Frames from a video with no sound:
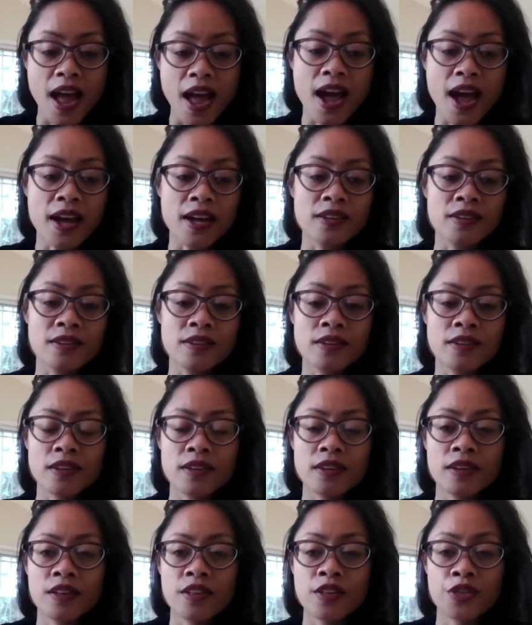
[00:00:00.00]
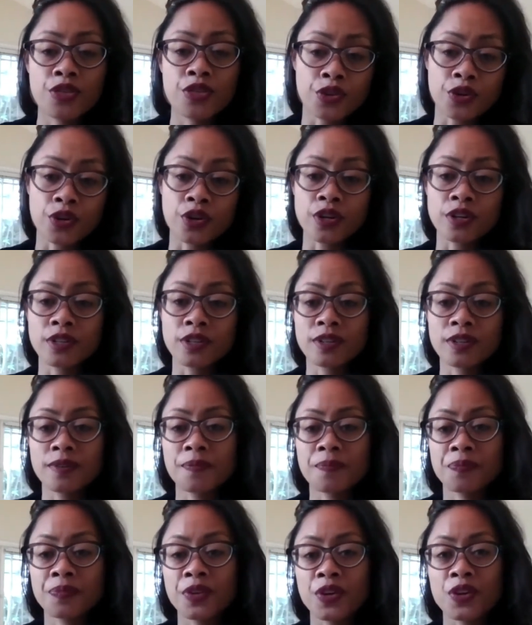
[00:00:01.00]
And third,
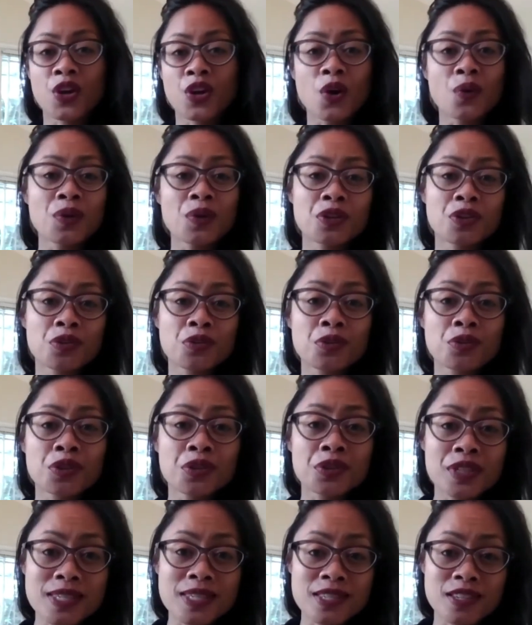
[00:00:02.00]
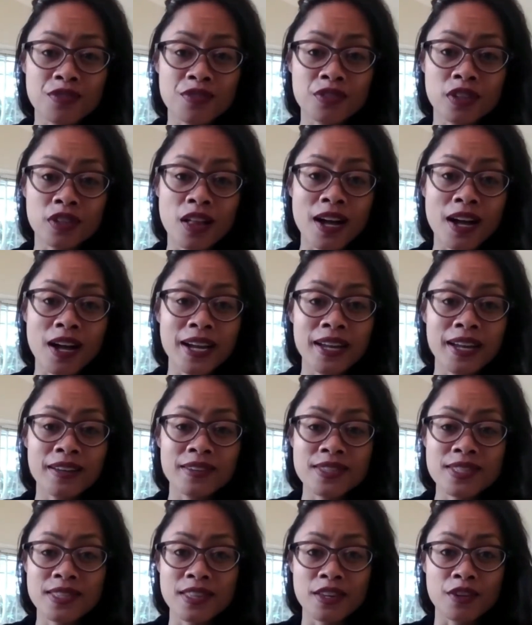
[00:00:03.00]
going through the list of
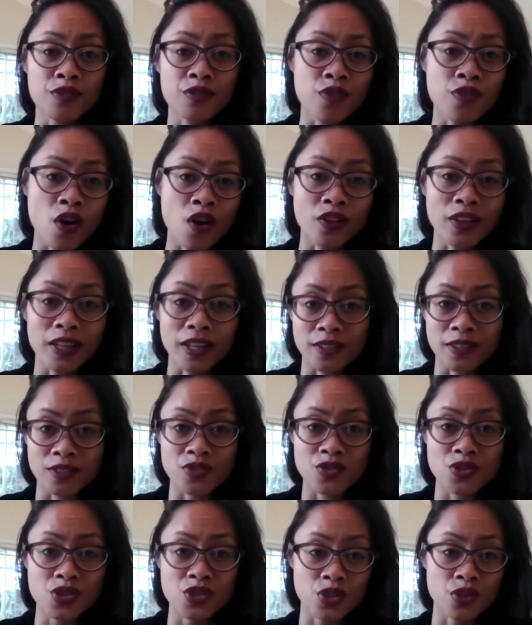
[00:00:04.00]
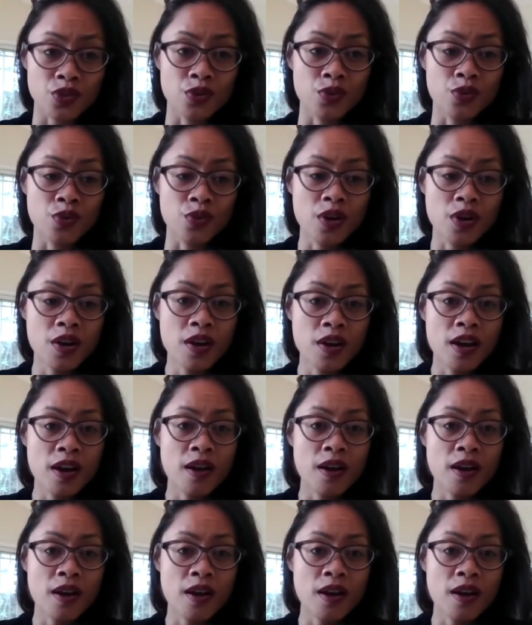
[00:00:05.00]
clients that fall into